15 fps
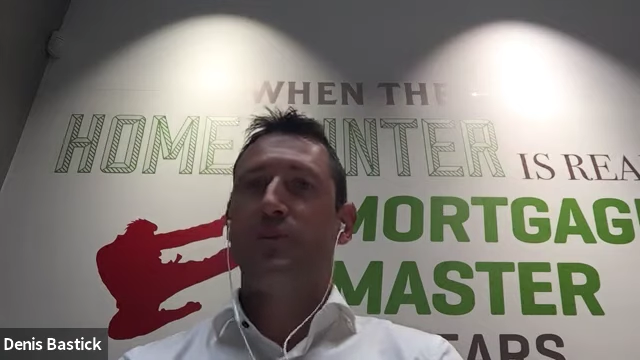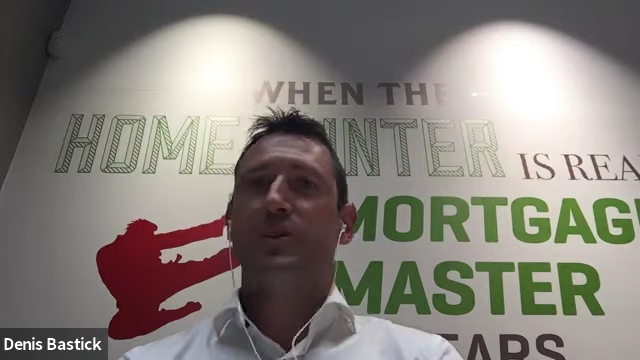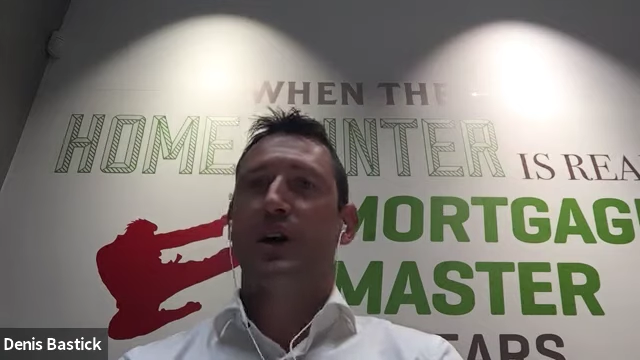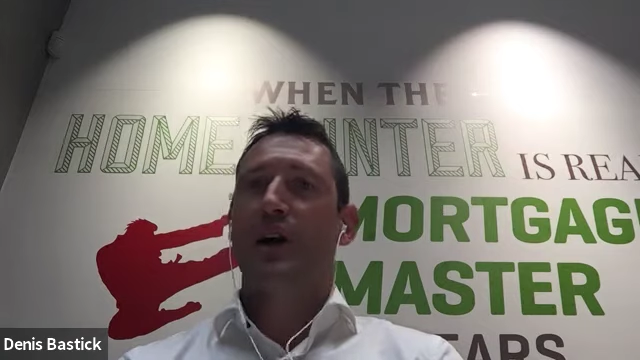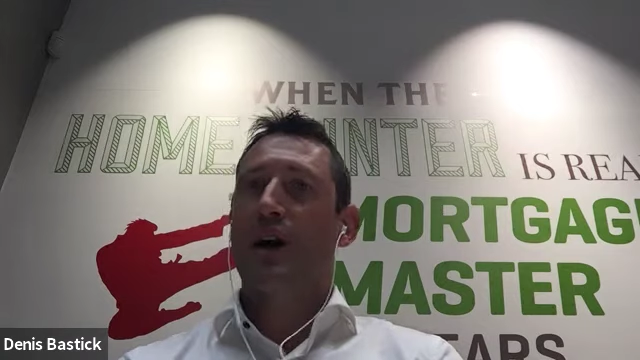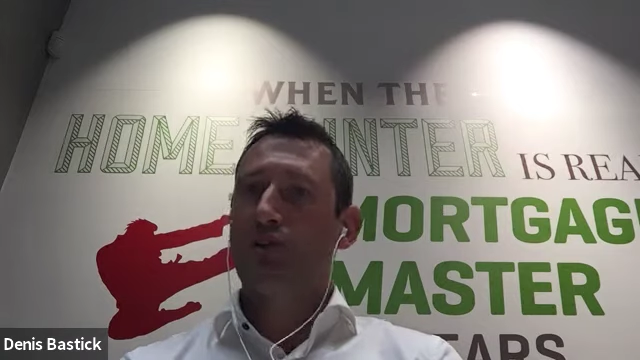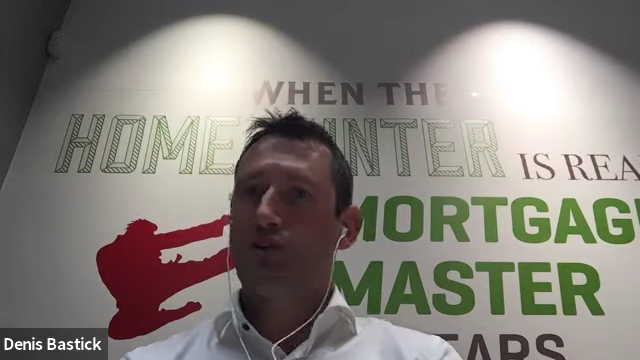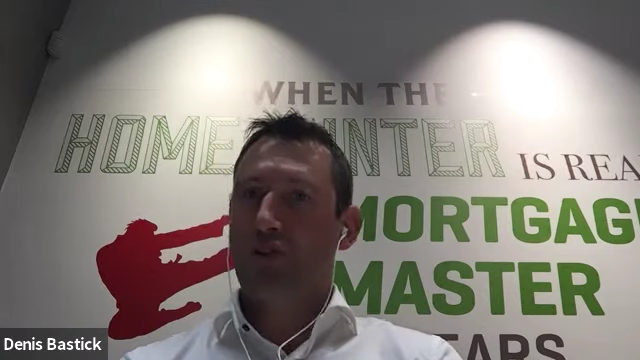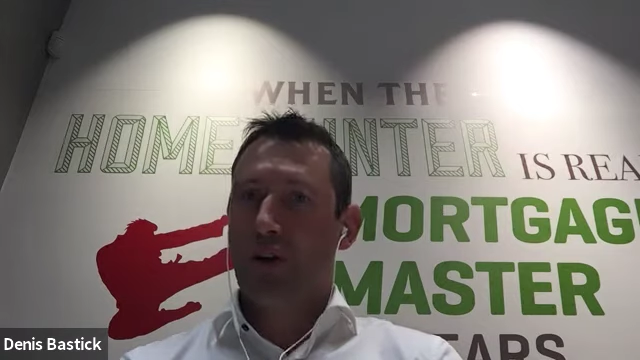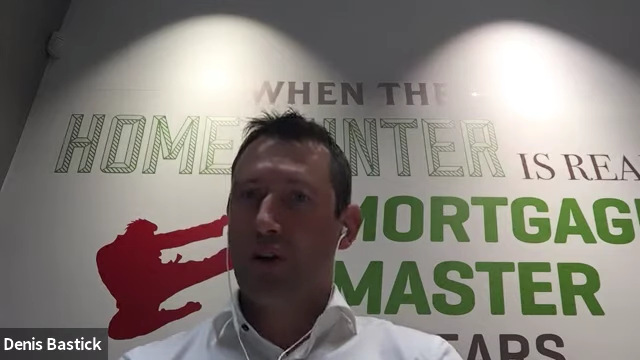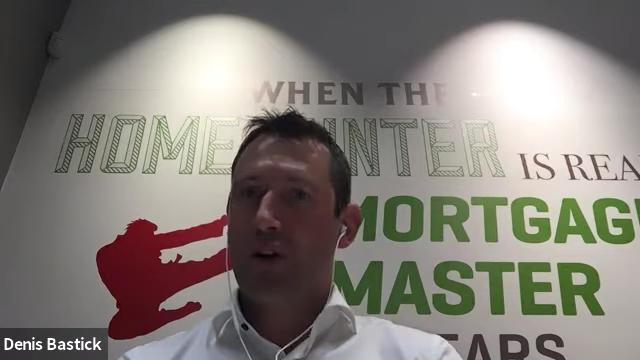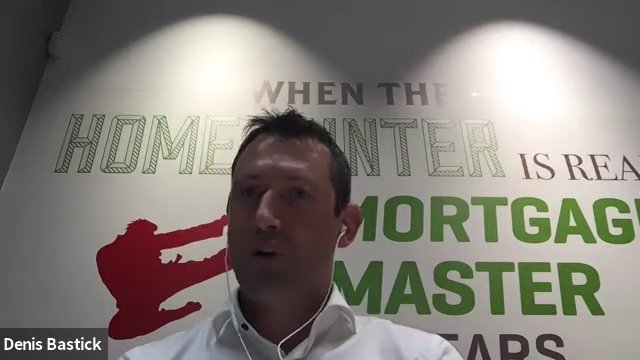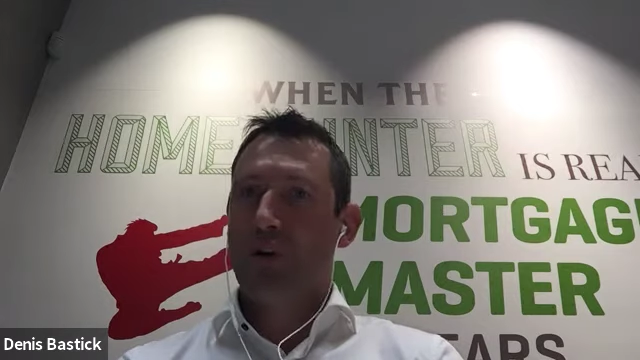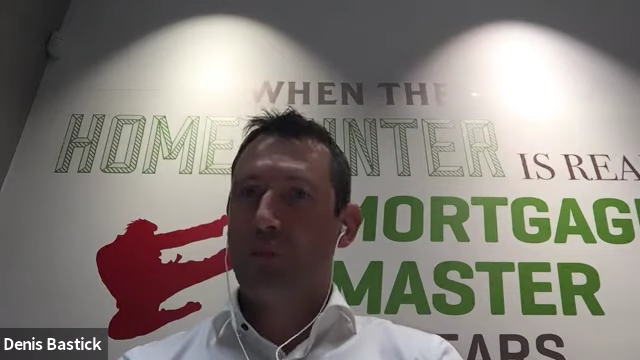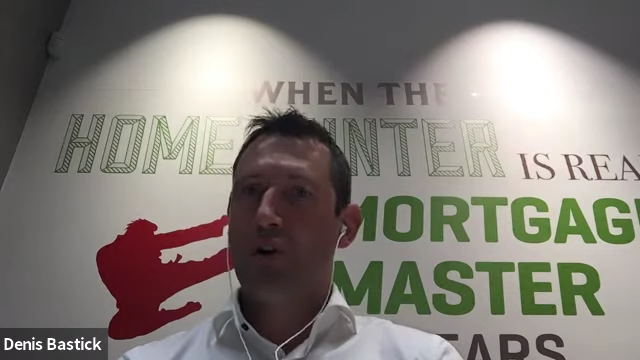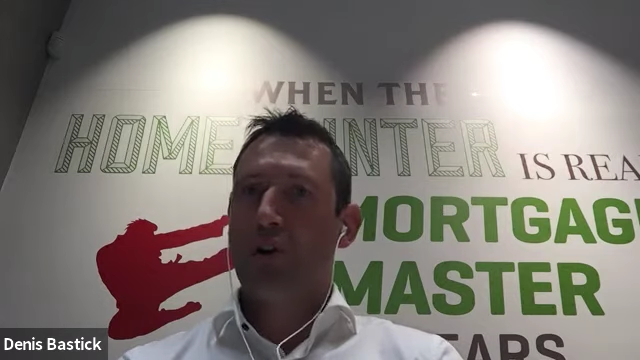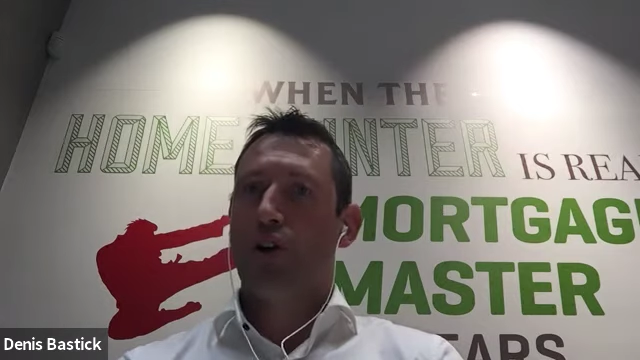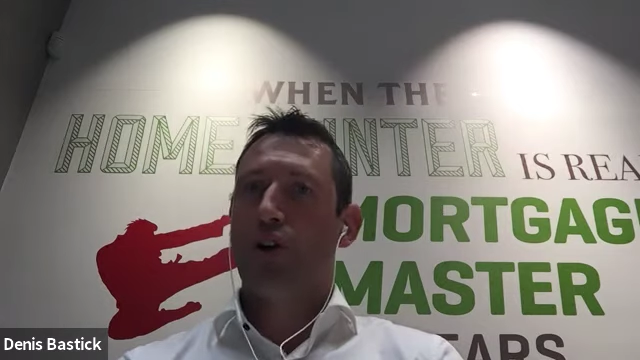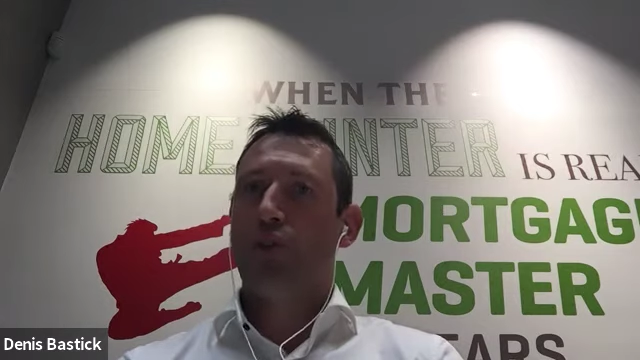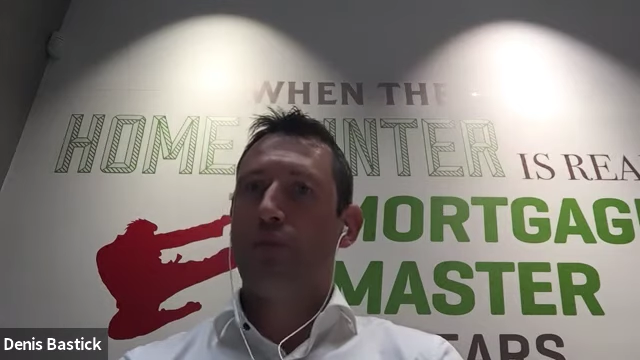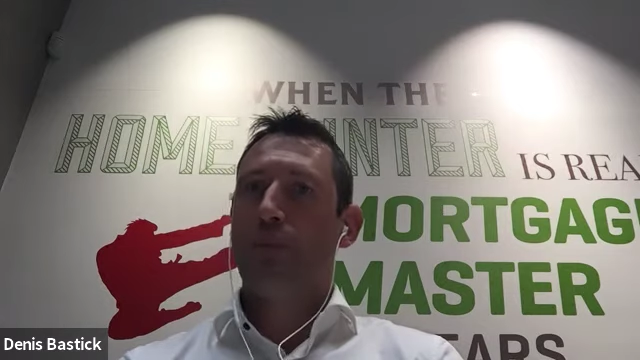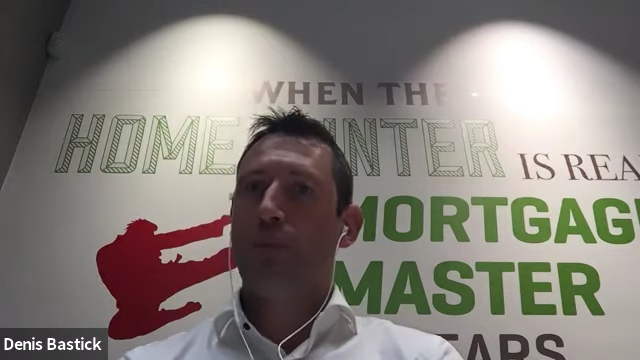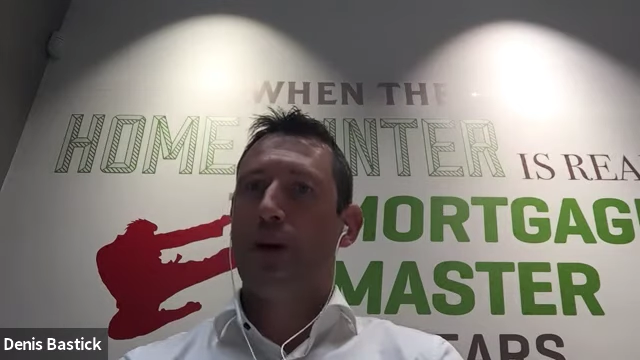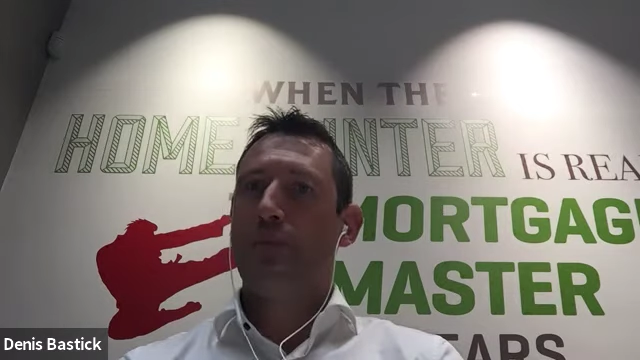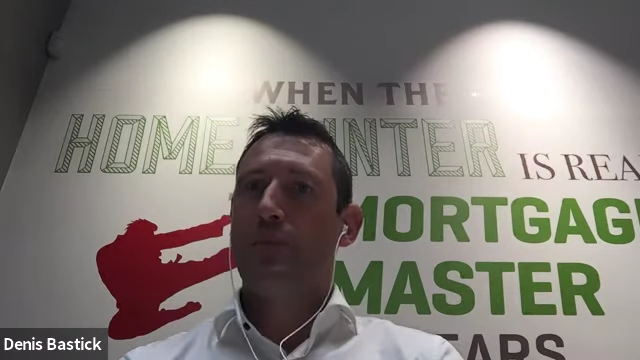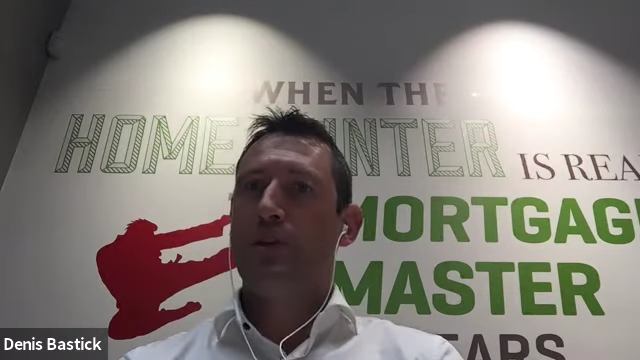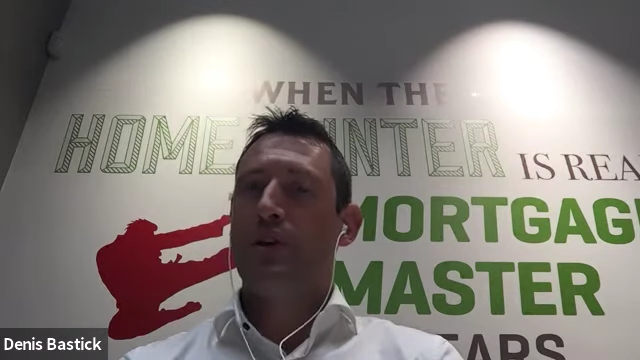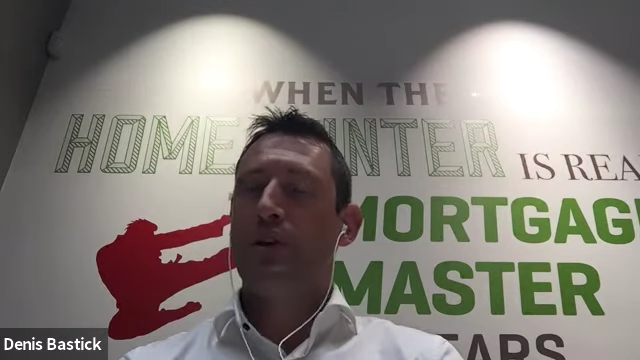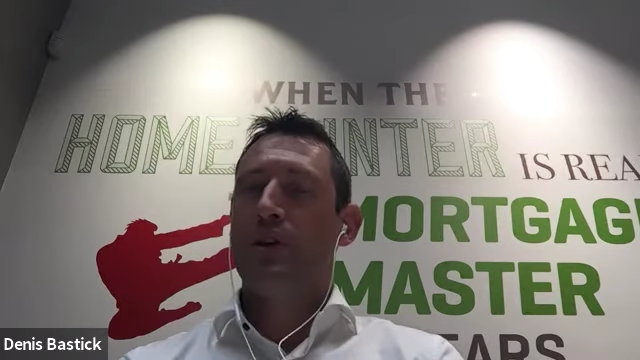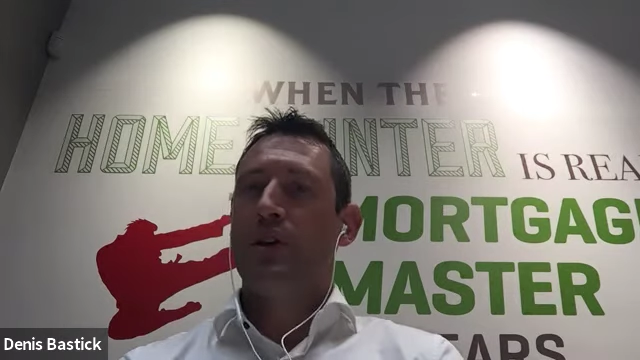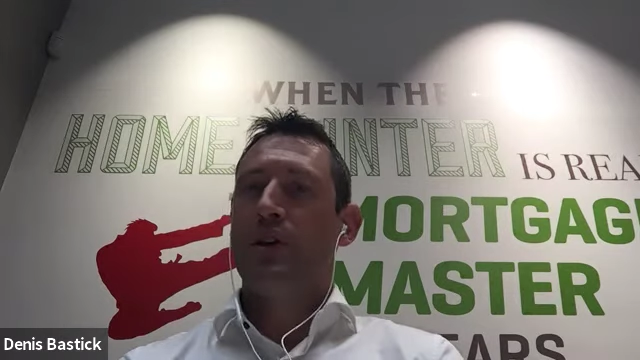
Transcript: you can draw down with a COVID payment,